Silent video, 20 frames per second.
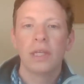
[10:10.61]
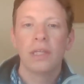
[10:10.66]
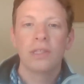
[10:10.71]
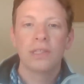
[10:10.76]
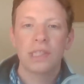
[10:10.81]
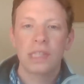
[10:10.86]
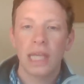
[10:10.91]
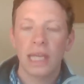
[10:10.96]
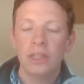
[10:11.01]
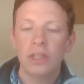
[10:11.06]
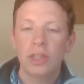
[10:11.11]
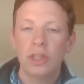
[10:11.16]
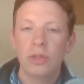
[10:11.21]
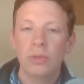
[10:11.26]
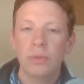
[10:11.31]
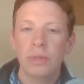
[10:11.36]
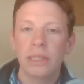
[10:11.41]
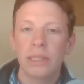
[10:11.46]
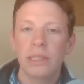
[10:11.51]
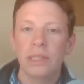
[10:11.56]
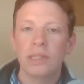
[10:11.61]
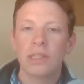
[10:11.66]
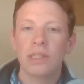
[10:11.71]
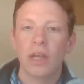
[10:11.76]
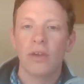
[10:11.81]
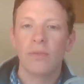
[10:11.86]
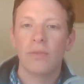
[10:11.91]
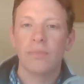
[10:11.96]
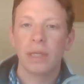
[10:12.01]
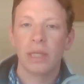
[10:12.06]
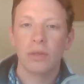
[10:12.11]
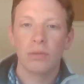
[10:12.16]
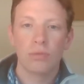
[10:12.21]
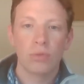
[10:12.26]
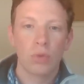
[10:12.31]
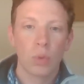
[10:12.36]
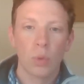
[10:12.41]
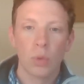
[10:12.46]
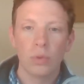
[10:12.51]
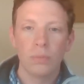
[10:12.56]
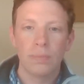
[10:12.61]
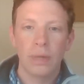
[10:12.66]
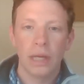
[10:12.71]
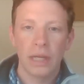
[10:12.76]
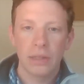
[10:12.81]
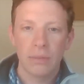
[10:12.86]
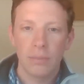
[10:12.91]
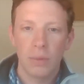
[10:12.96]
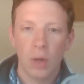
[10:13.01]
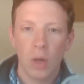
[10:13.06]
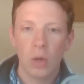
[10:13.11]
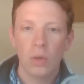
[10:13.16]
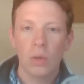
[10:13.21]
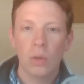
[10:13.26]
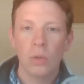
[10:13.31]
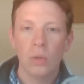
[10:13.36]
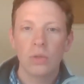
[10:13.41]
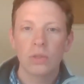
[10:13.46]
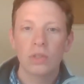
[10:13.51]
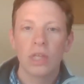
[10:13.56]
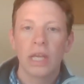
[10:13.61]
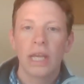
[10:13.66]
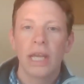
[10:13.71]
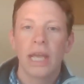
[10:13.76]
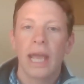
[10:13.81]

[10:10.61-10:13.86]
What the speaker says: centuries of being ruled by the Mongols